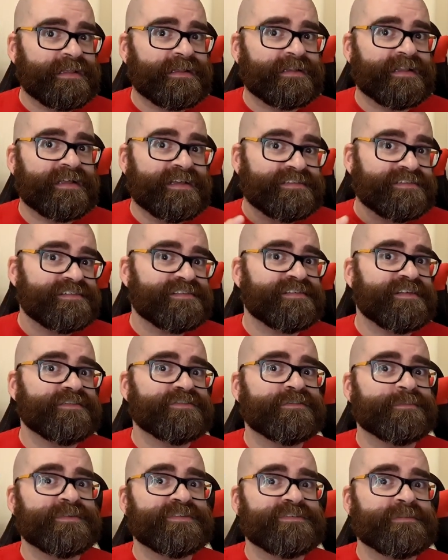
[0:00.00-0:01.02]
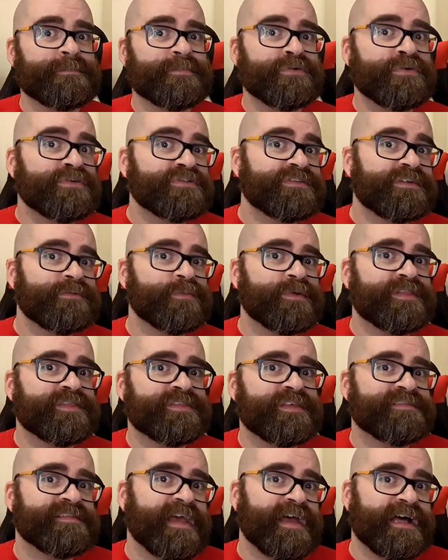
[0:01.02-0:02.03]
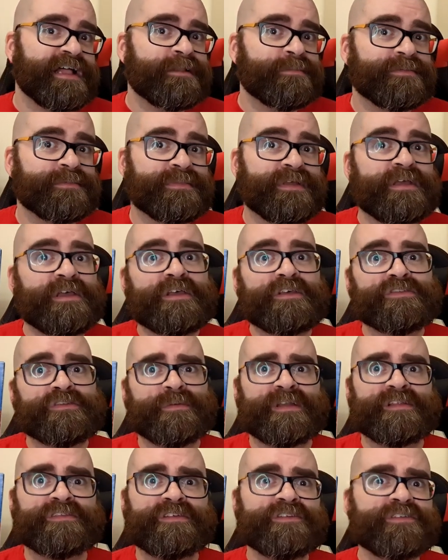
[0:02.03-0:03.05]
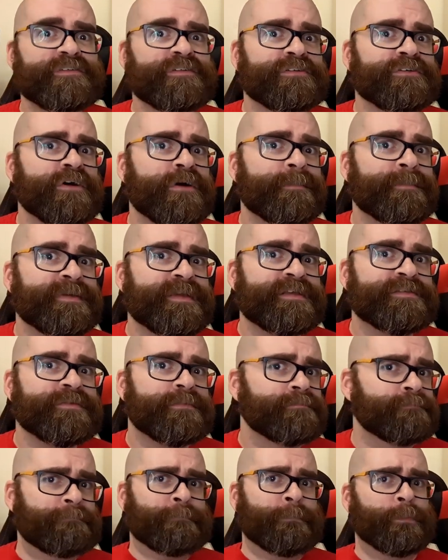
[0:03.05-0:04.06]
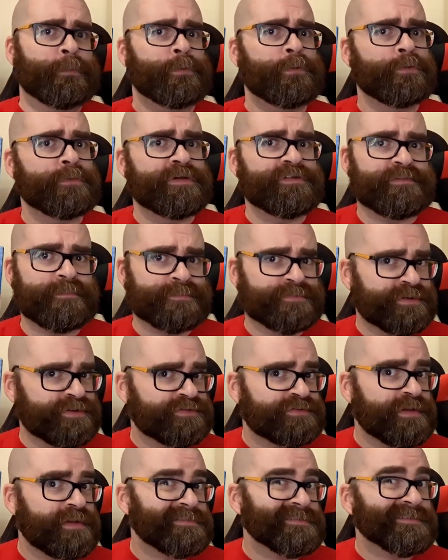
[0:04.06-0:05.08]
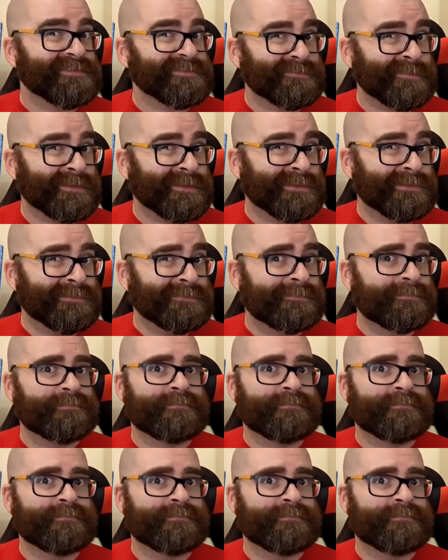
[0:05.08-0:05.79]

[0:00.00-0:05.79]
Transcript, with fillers: Lars deserves to be supported with this album, so a digital copy is always appreciated as well.